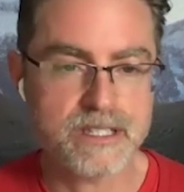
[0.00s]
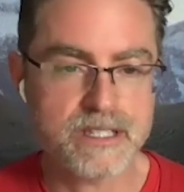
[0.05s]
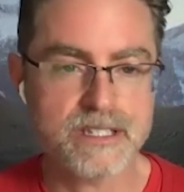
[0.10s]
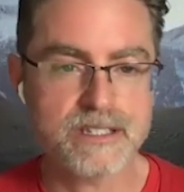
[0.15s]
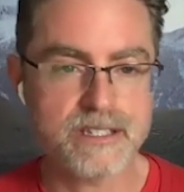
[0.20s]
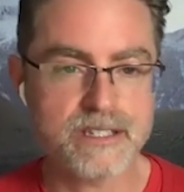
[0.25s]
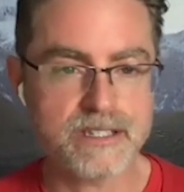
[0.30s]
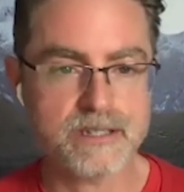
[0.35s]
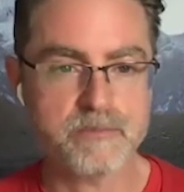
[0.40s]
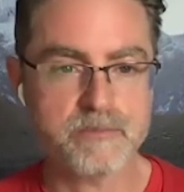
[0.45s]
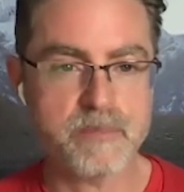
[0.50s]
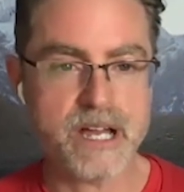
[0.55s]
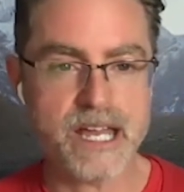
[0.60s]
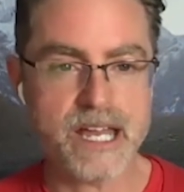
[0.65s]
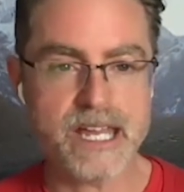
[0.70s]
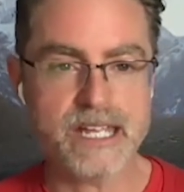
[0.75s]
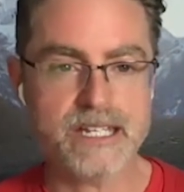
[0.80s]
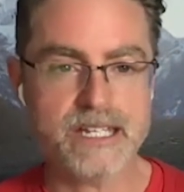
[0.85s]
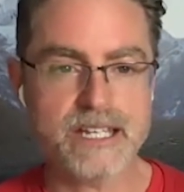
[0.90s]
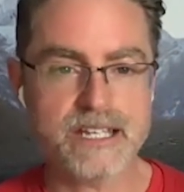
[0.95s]
This is
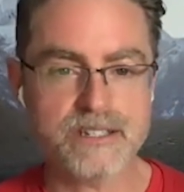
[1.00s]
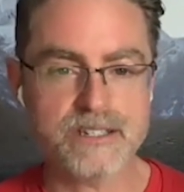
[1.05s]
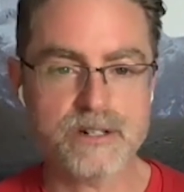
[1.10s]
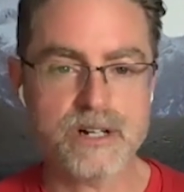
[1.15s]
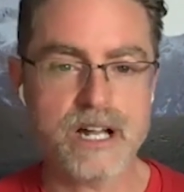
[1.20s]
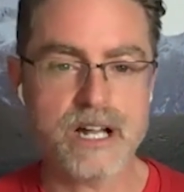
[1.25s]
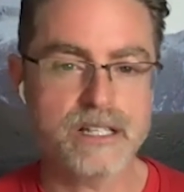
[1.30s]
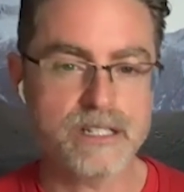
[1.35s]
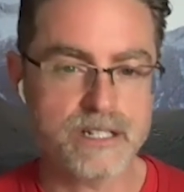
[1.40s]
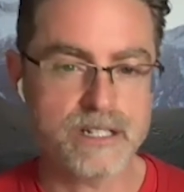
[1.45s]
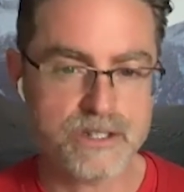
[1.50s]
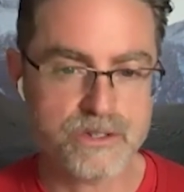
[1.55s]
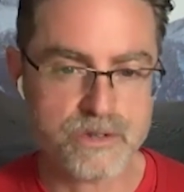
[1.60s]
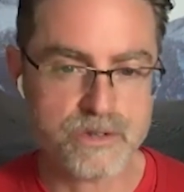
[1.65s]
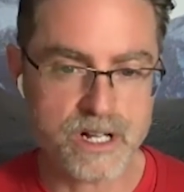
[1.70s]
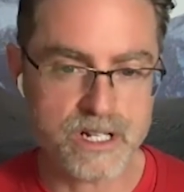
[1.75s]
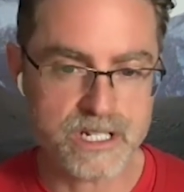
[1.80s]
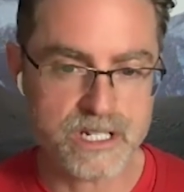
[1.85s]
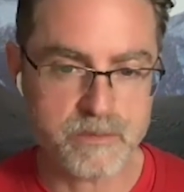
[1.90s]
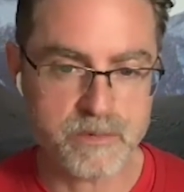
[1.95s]
my Desert Island
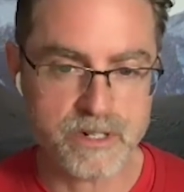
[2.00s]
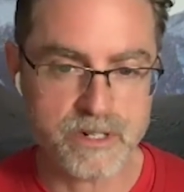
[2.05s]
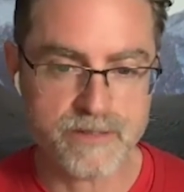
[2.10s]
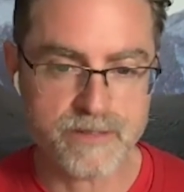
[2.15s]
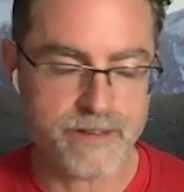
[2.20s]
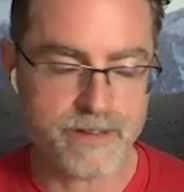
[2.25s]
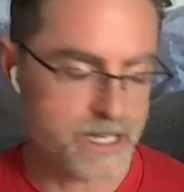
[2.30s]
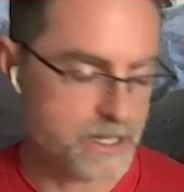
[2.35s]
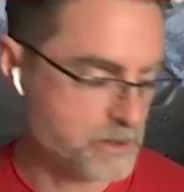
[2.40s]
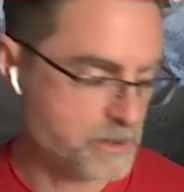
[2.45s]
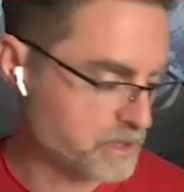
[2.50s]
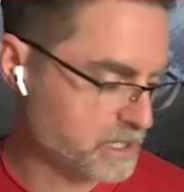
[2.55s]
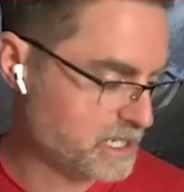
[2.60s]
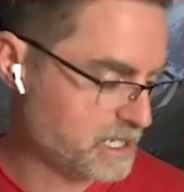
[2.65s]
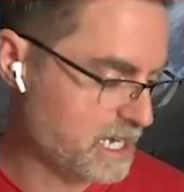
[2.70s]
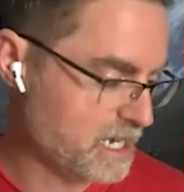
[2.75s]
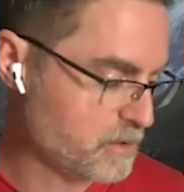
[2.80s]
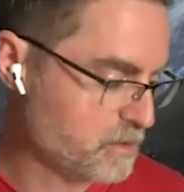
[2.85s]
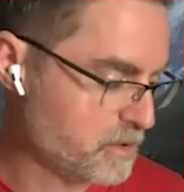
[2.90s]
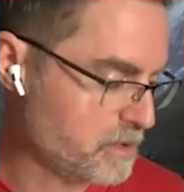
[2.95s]
astrology book. If I could only
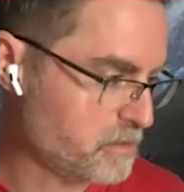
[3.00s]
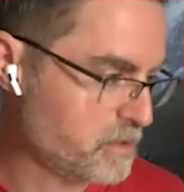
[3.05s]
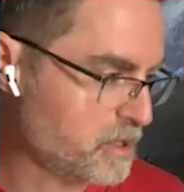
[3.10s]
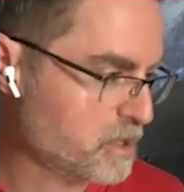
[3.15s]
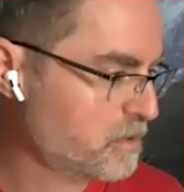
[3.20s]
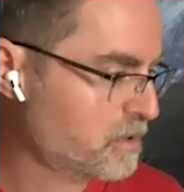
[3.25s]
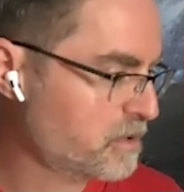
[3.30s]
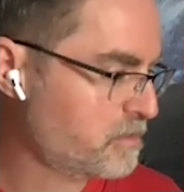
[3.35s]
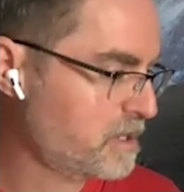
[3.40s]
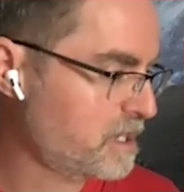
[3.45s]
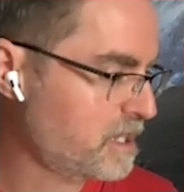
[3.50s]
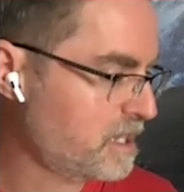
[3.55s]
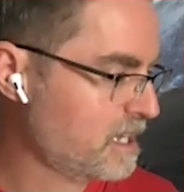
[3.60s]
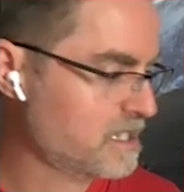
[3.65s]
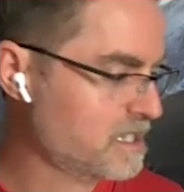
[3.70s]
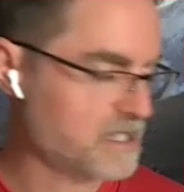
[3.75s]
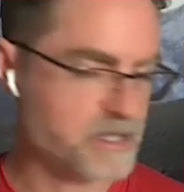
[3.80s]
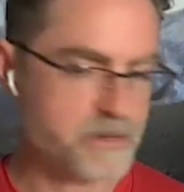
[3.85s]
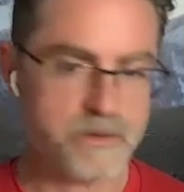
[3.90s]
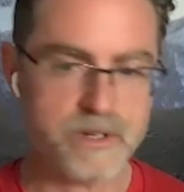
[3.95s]
take one book with me,
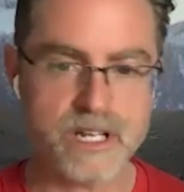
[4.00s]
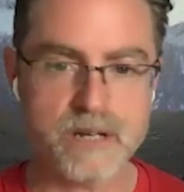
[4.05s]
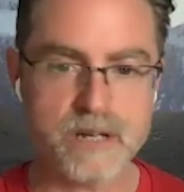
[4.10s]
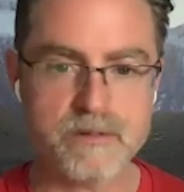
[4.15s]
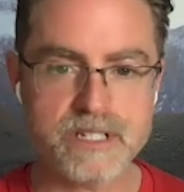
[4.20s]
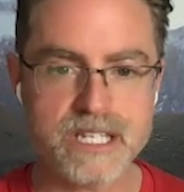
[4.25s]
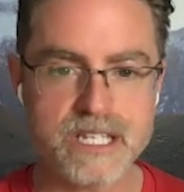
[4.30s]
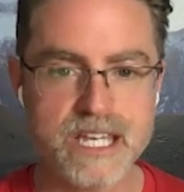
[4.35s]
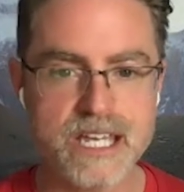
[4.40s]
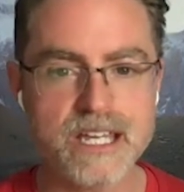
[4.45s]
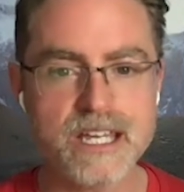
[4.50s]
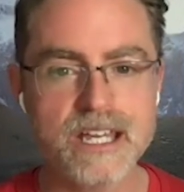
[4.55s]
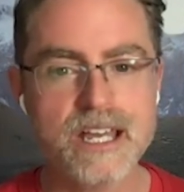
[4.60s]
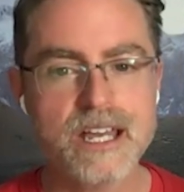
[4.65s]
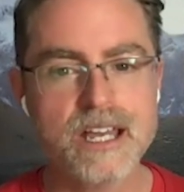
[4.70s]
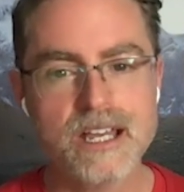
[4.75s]
that's the one I would take.